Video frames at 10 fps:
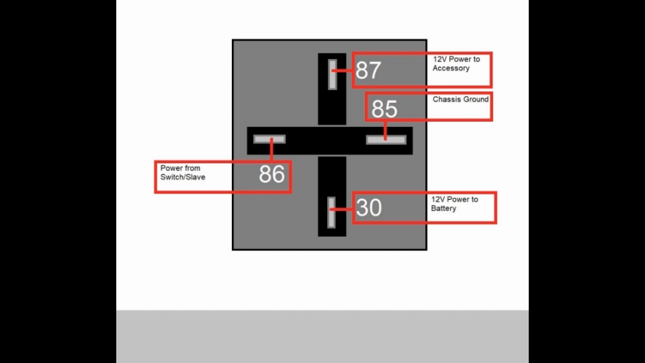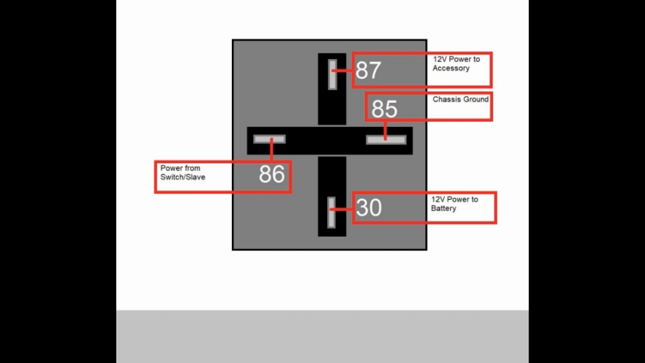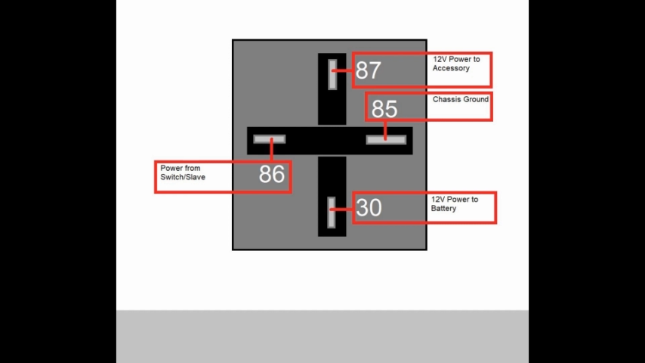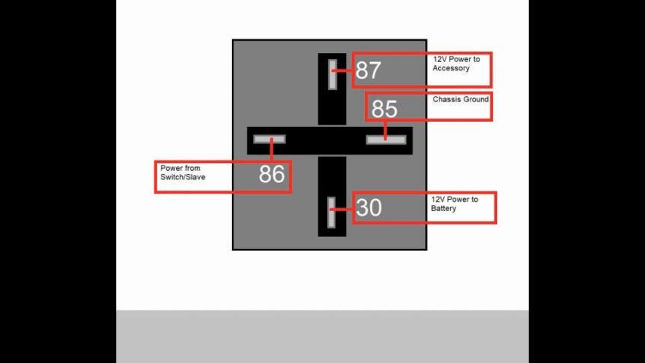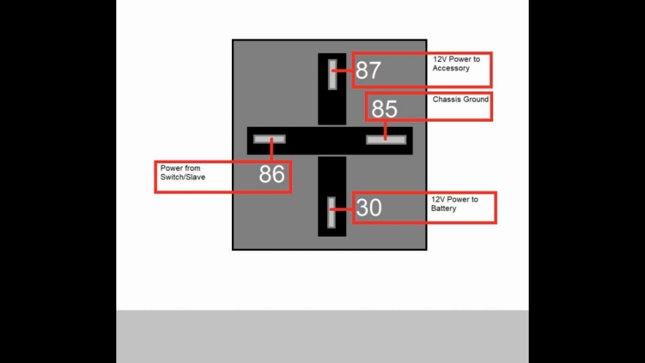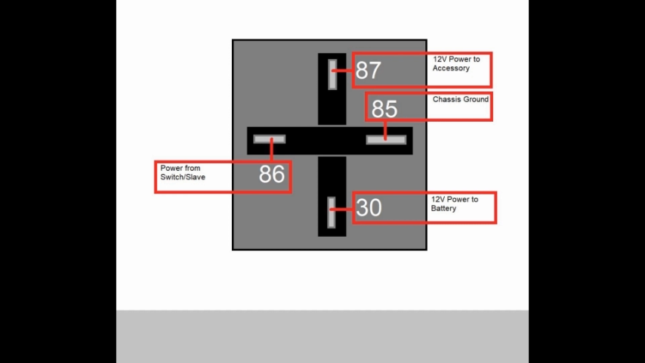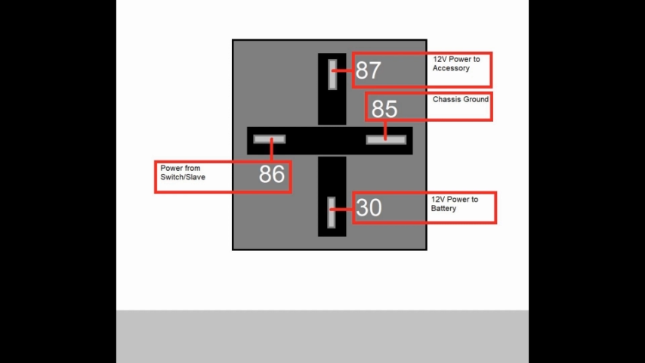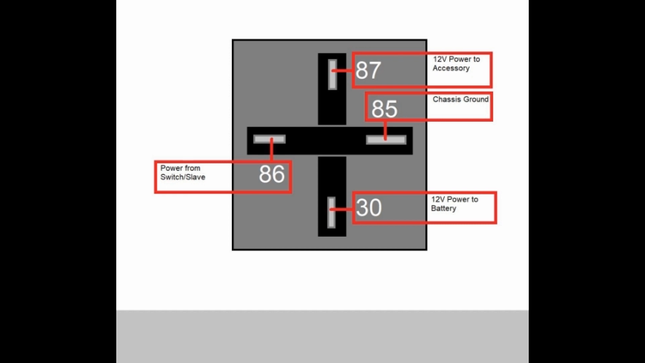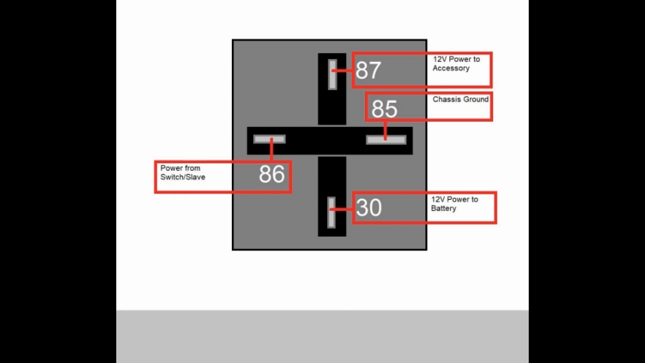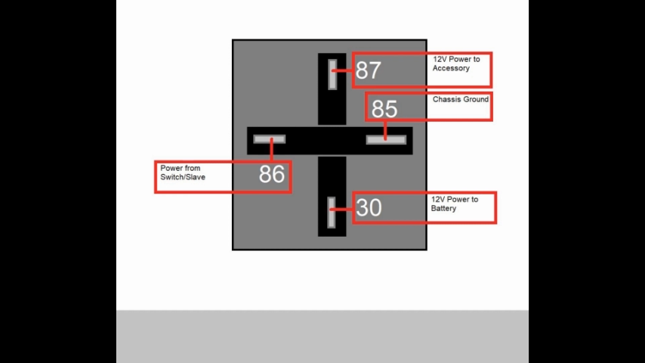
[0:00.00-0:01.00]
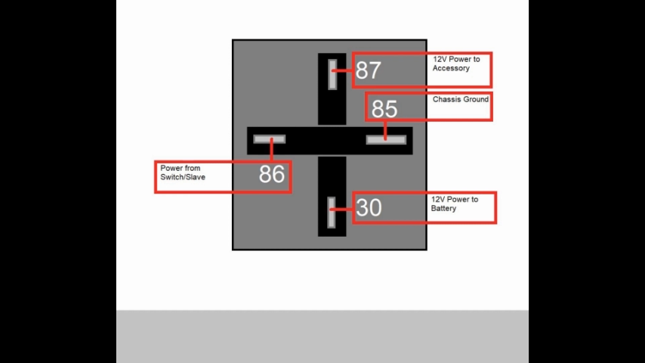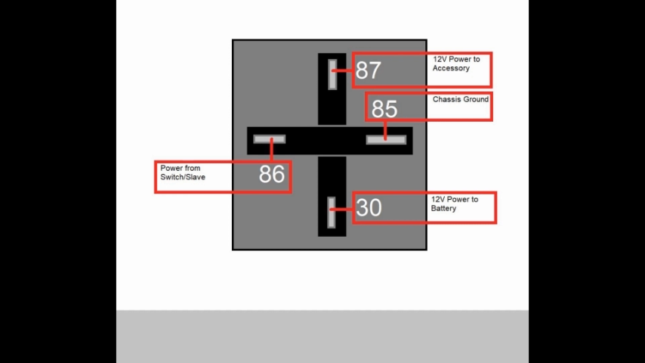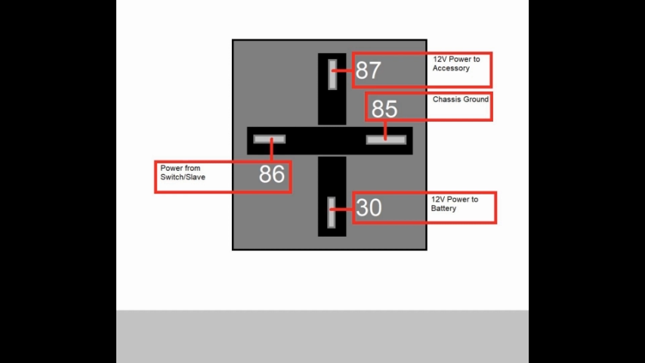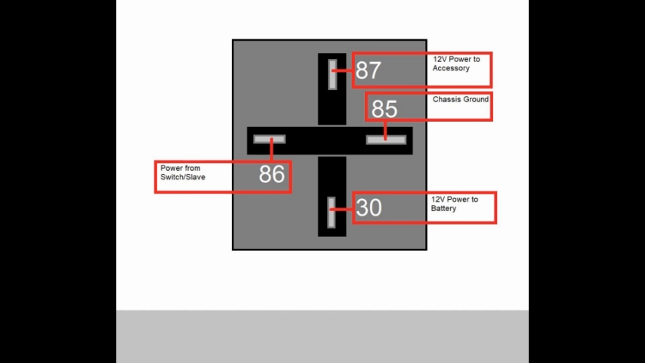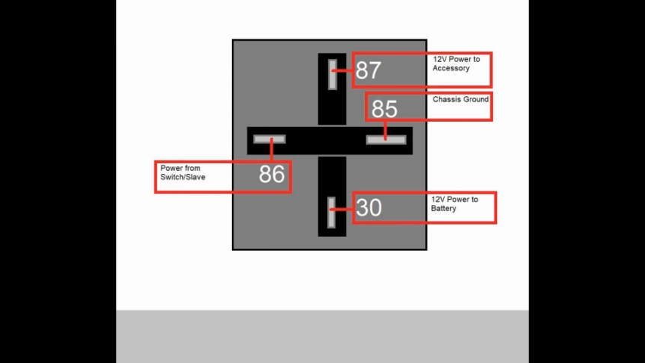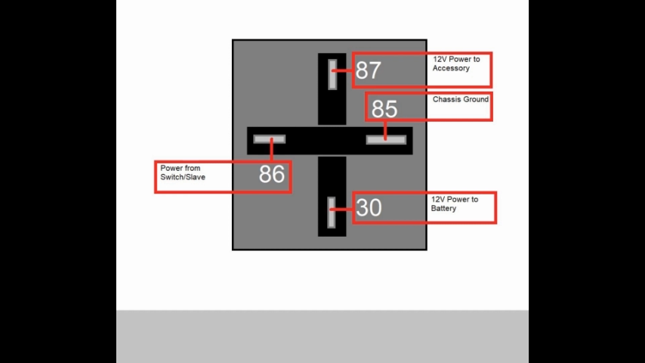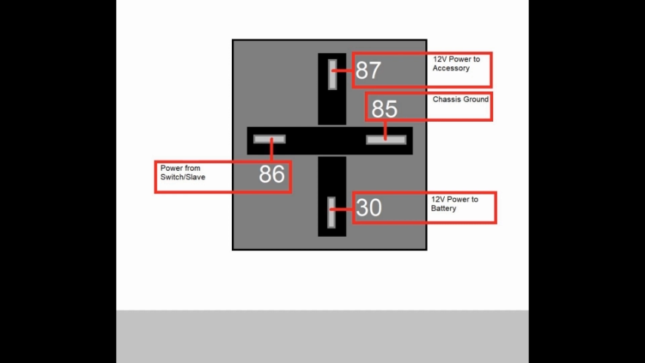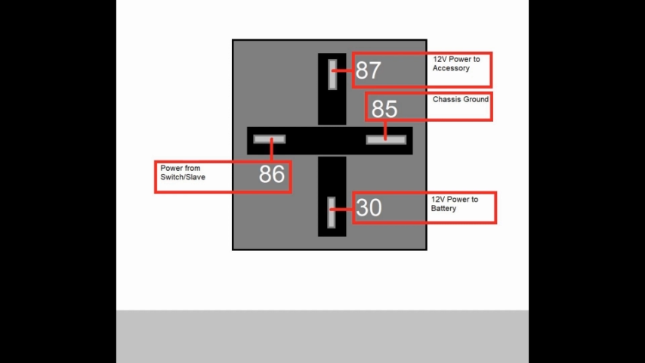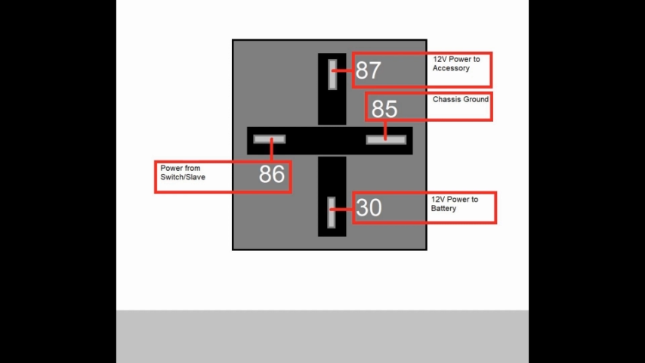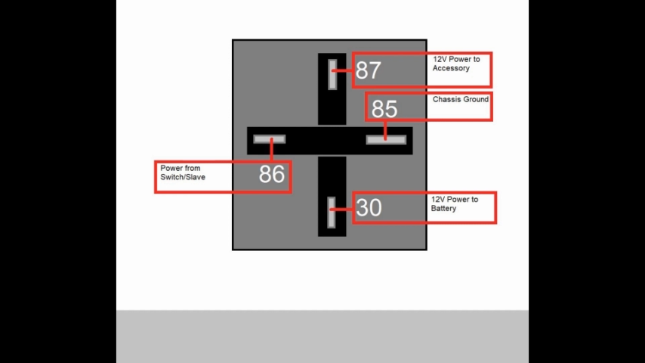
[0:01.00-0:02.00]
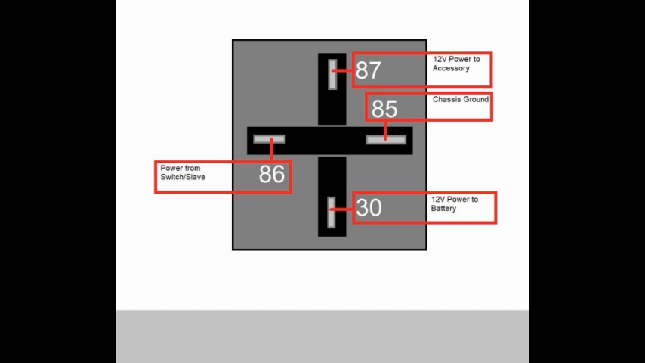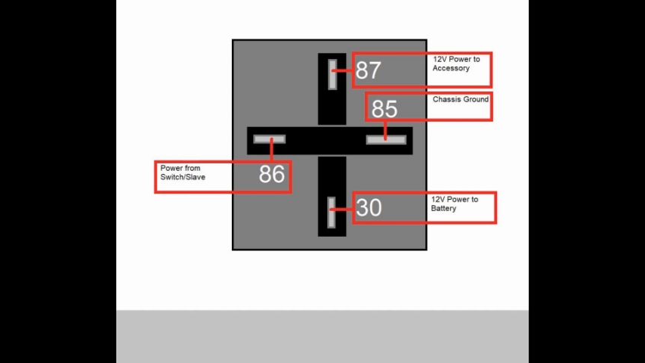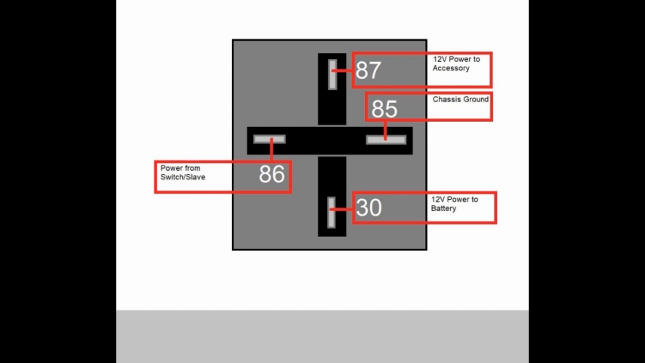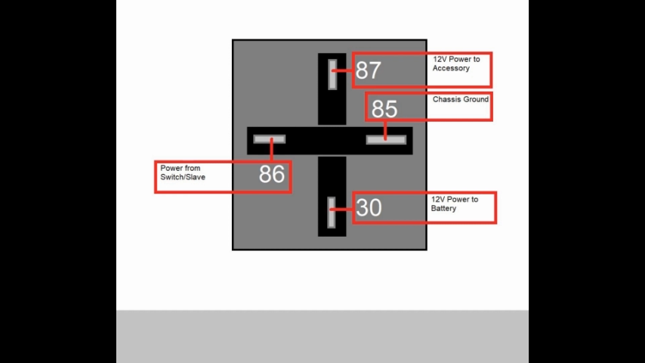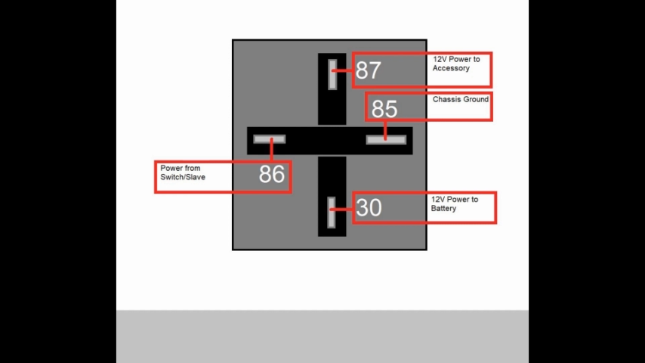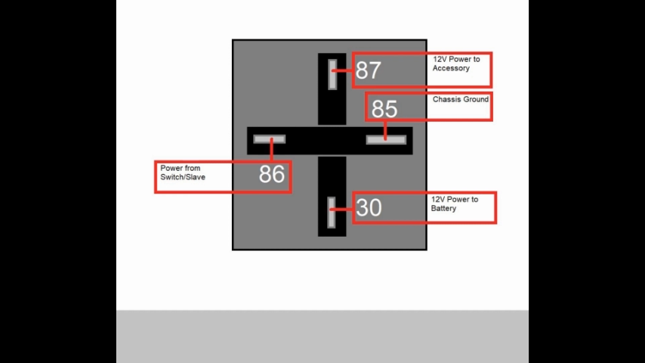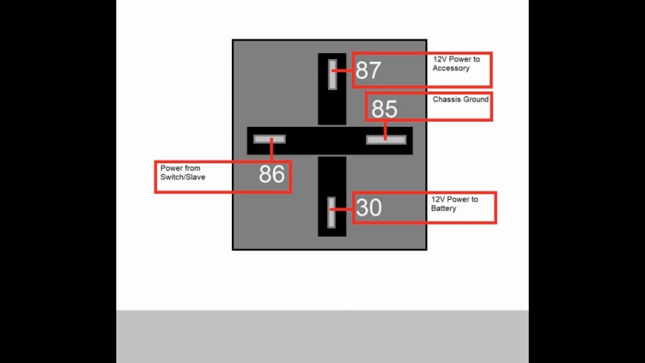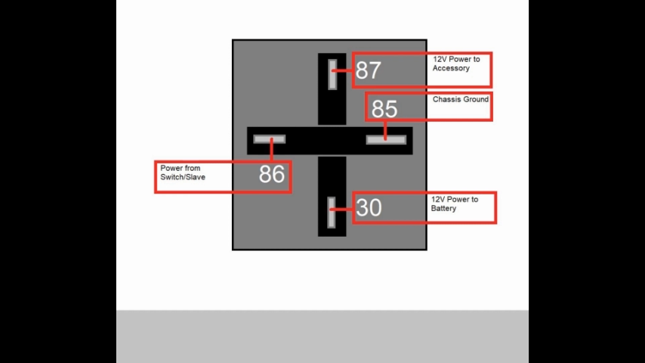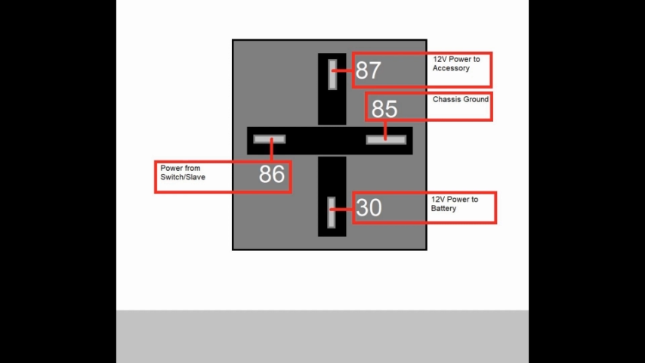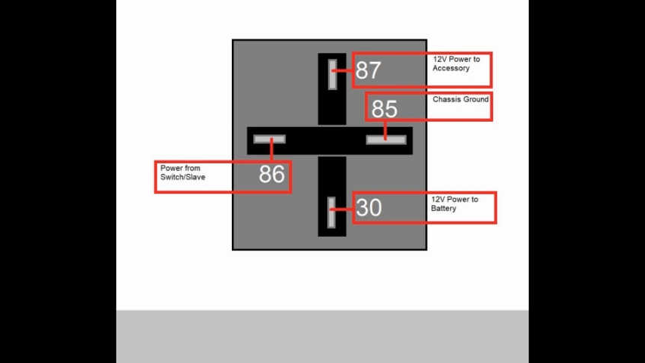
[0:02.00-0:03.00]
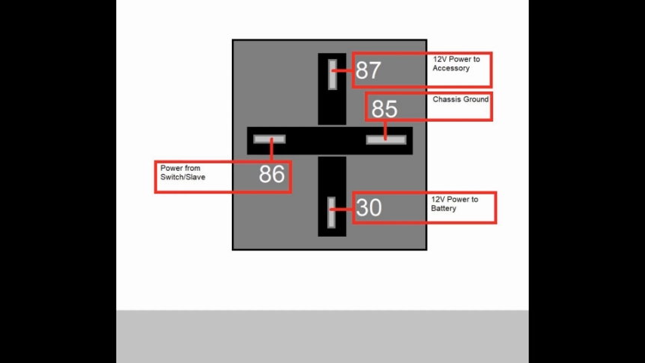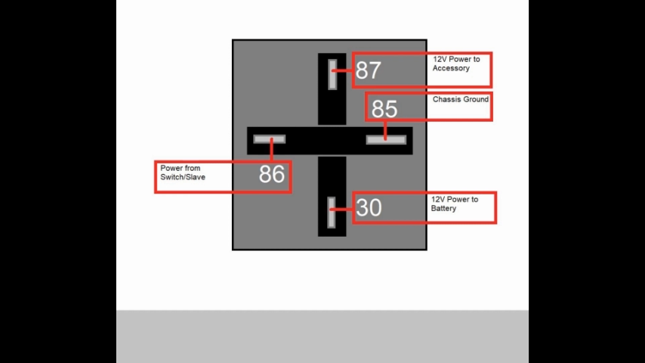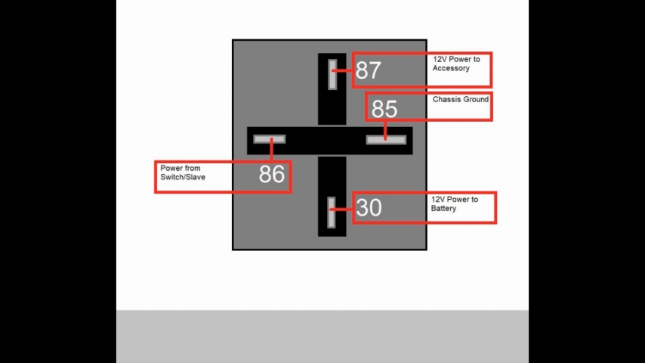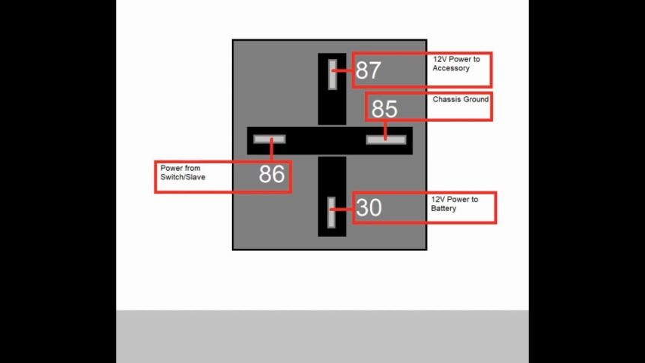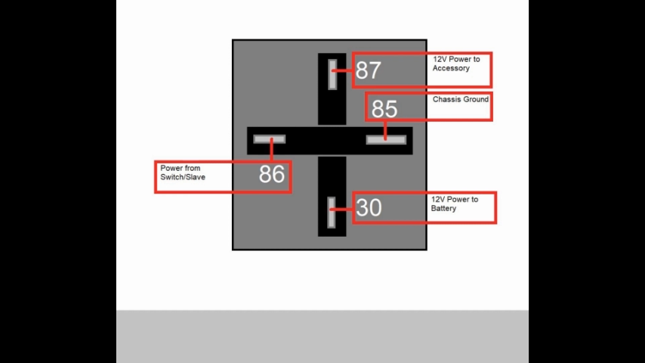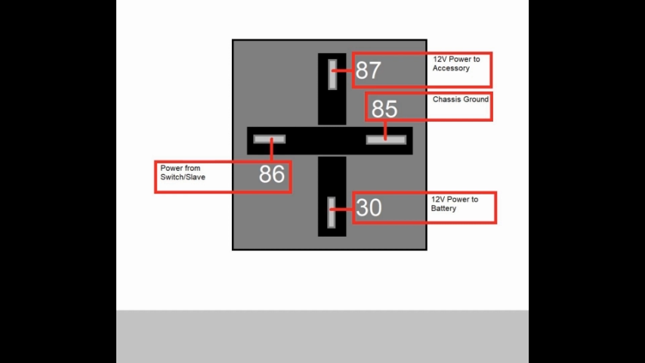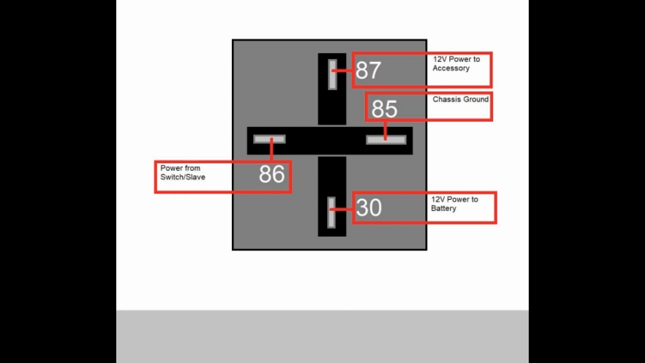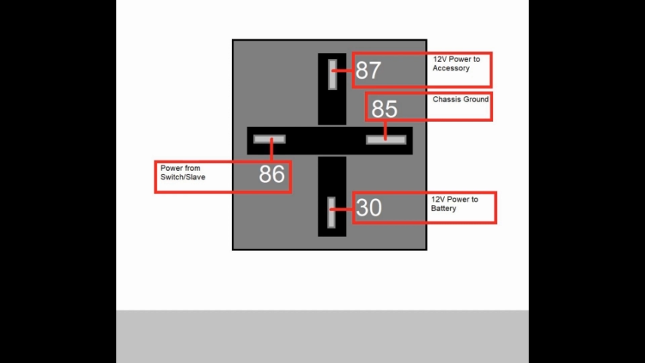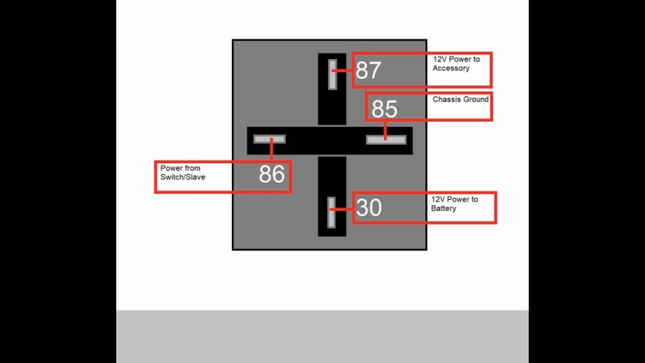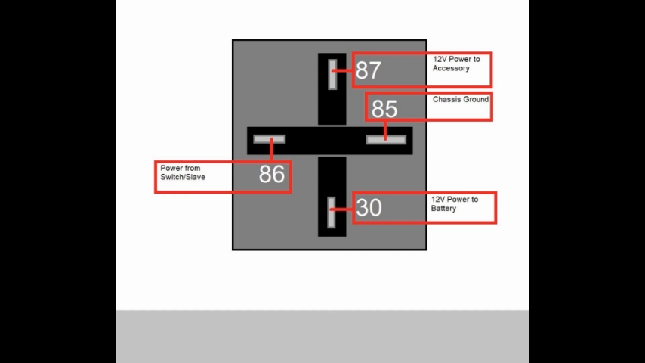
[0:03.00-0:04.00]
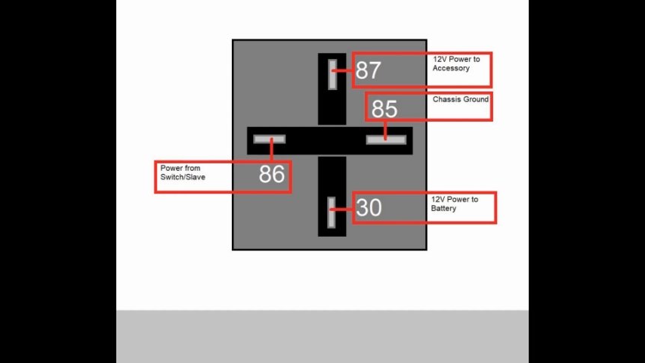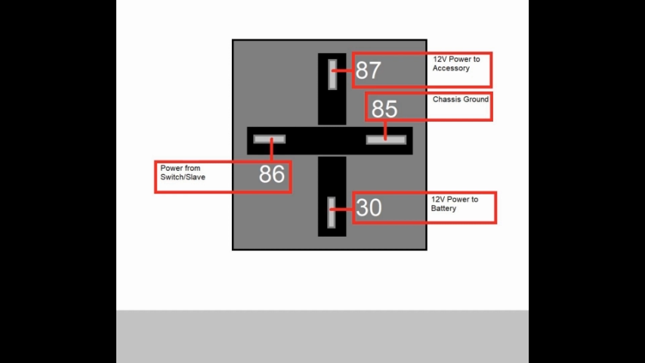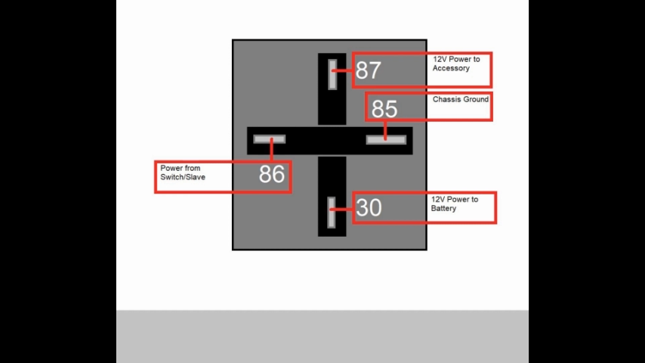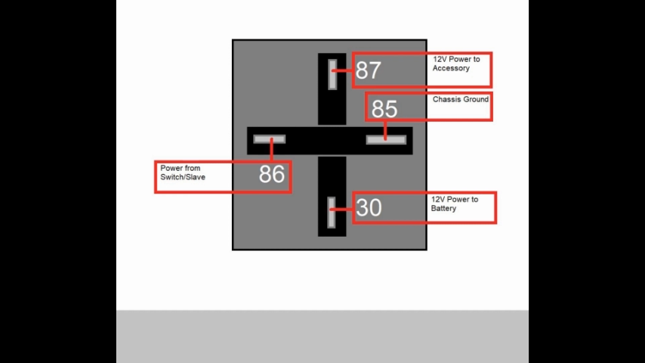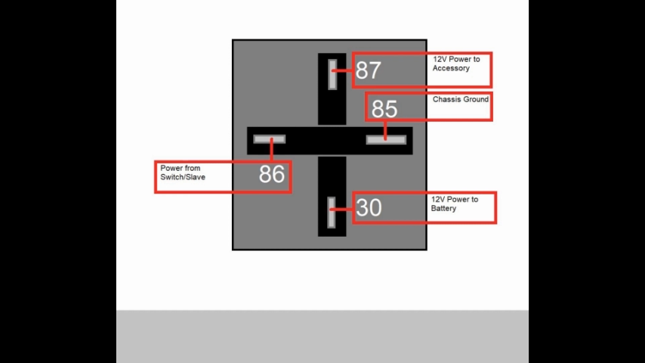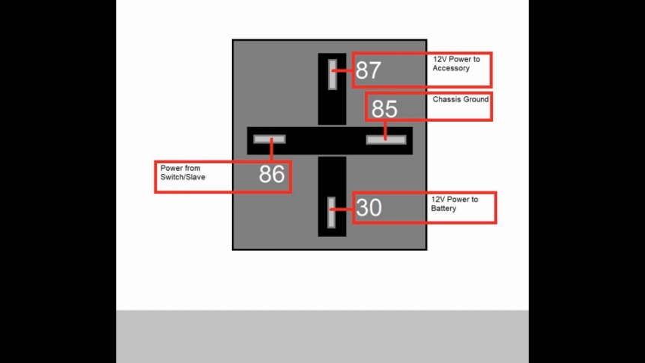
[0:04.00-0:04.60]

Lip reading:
Nobody's mouth can be seen.